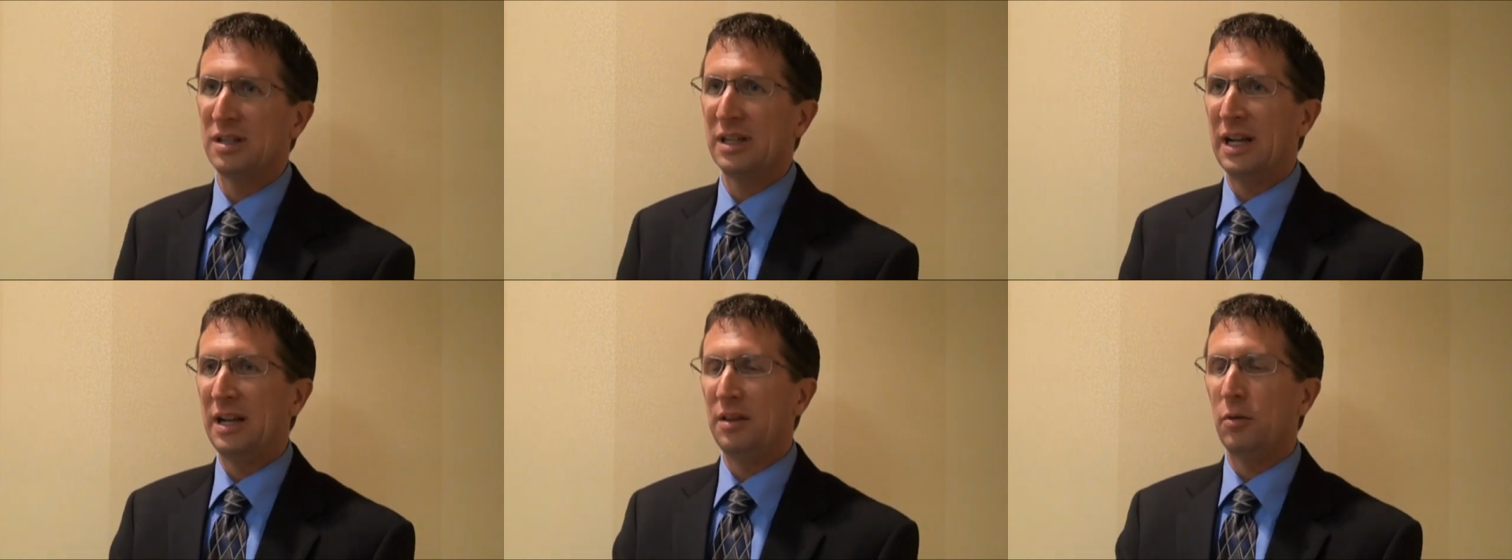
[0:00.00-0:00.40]

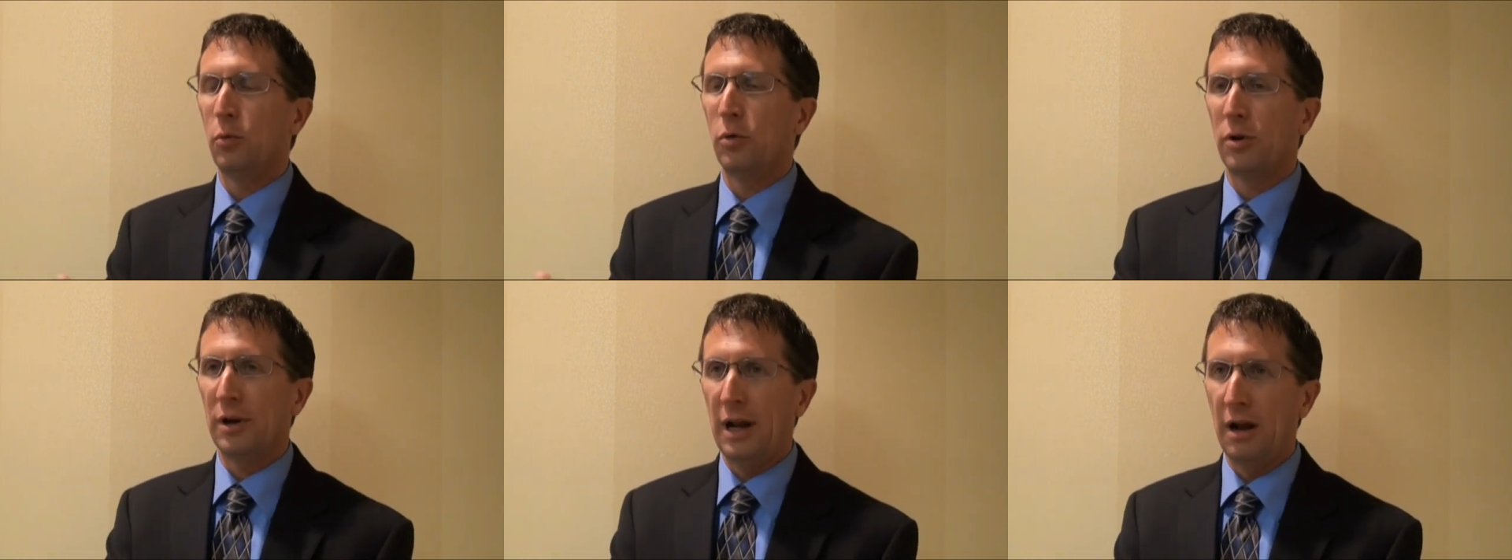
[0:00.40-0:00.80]
and getting the
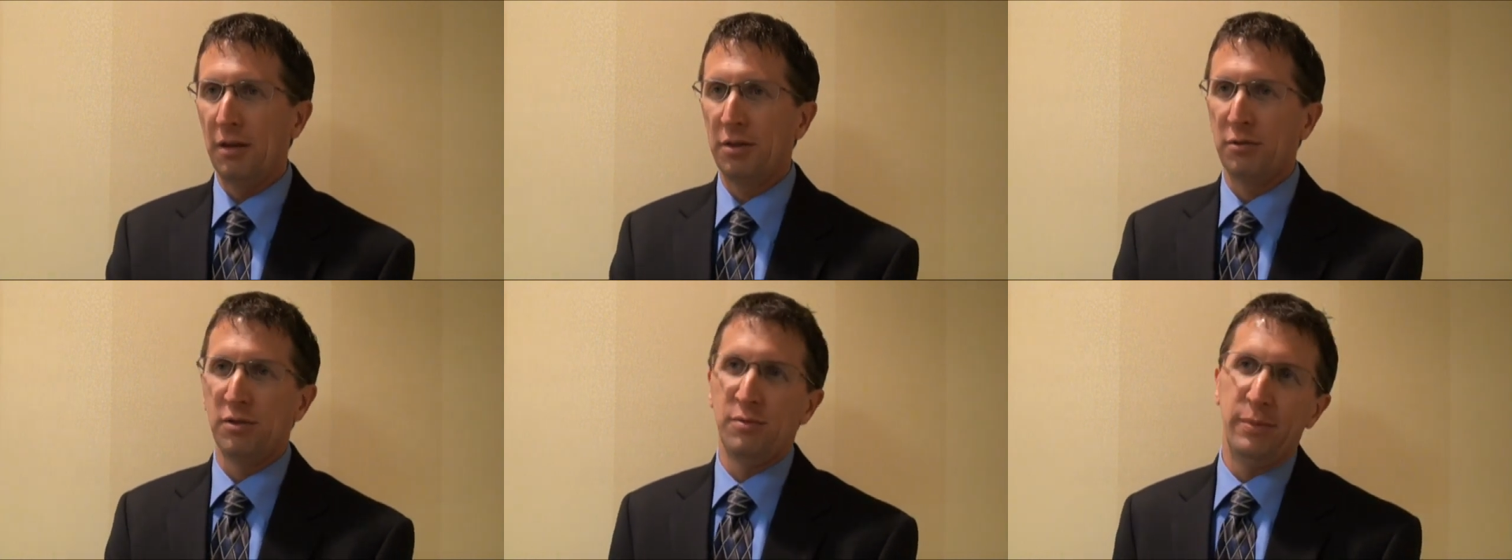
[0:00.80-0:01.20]
word
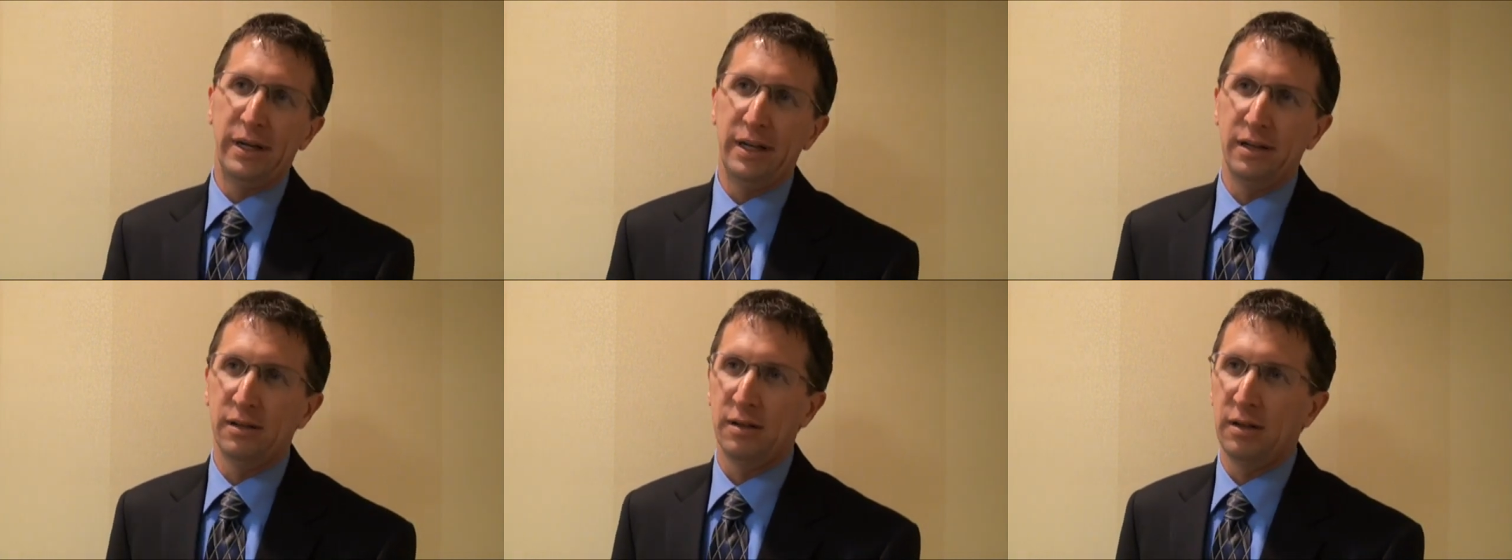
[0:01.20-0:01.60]
out through the
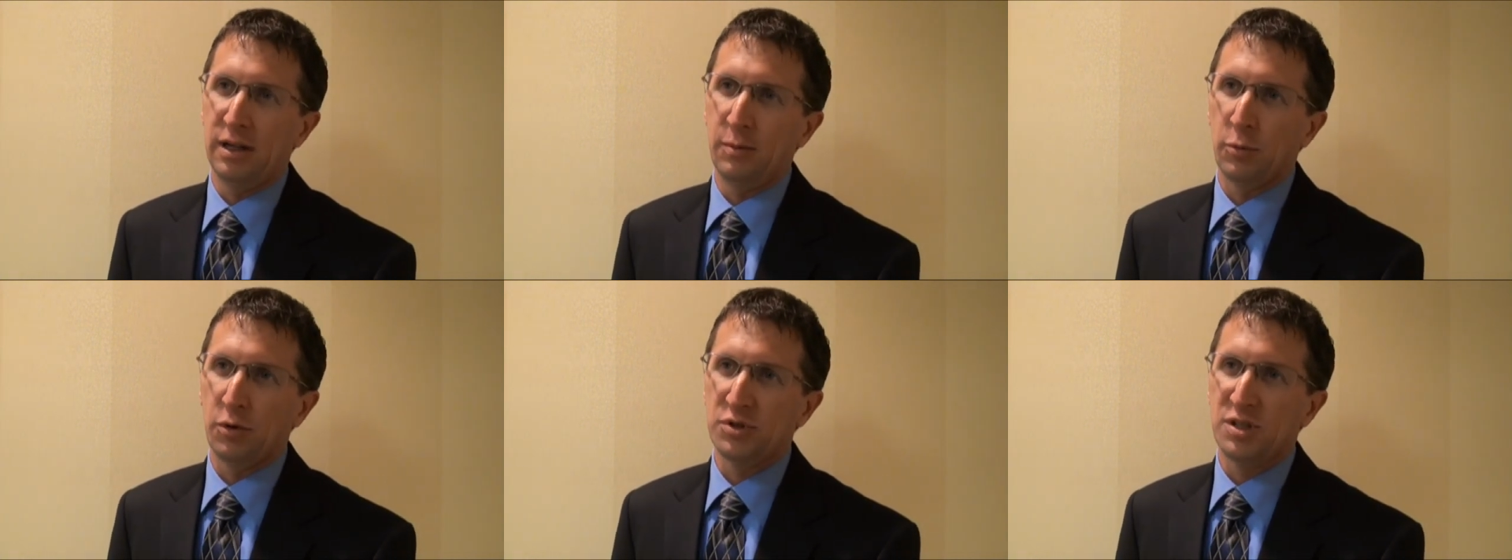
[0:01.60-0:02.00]
media
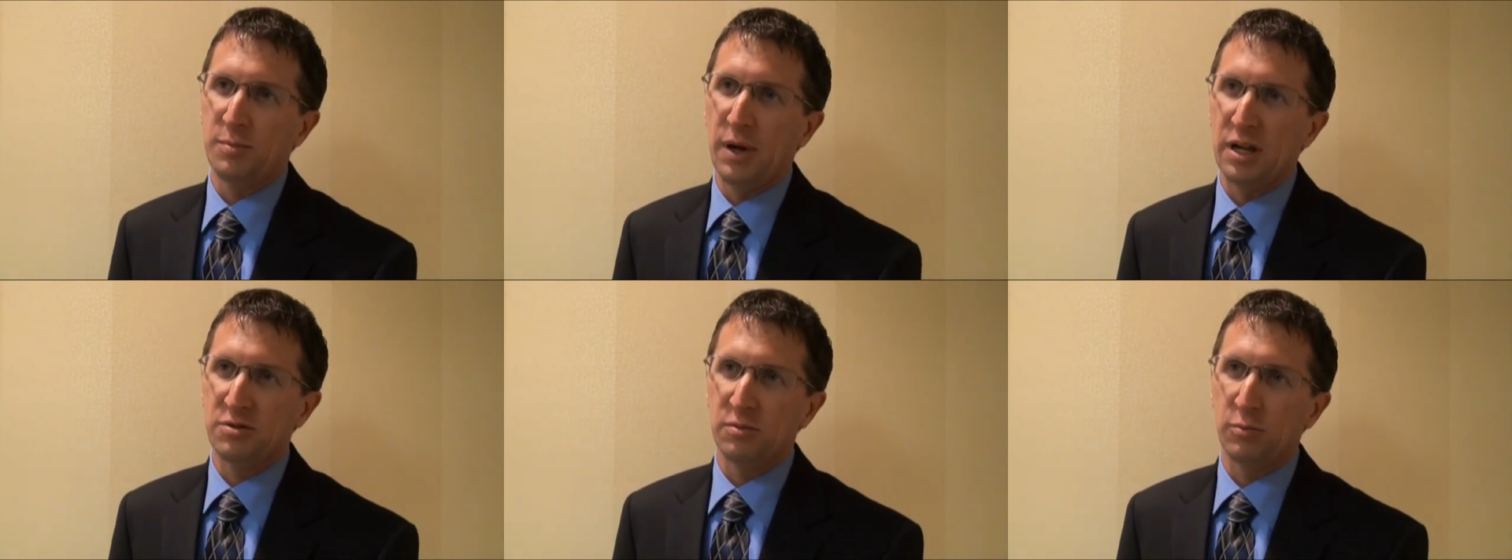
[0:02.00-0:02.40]
and emergency
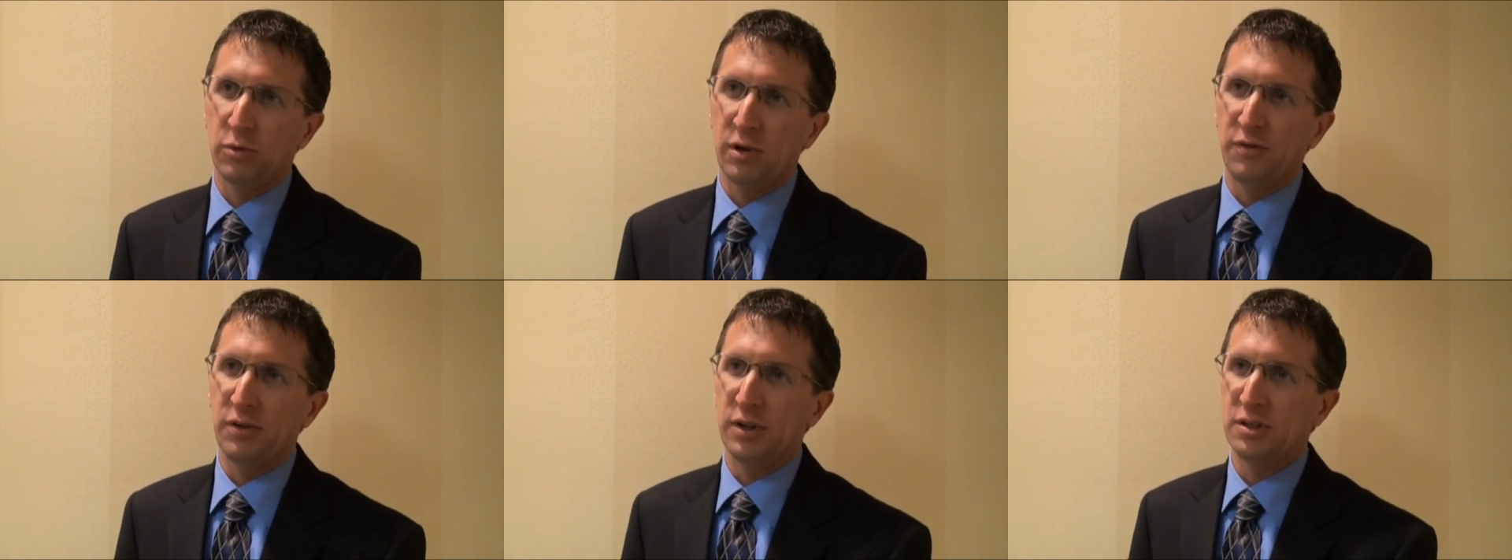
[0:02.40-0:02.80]
management
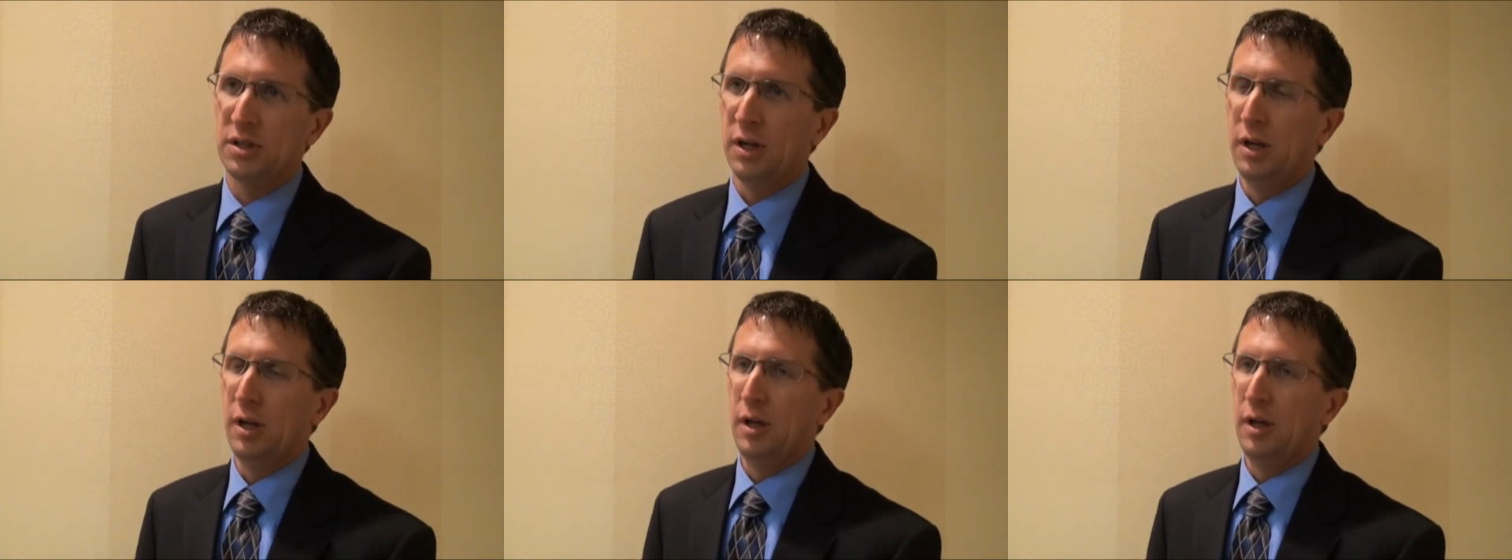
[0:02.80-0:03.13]
briefings,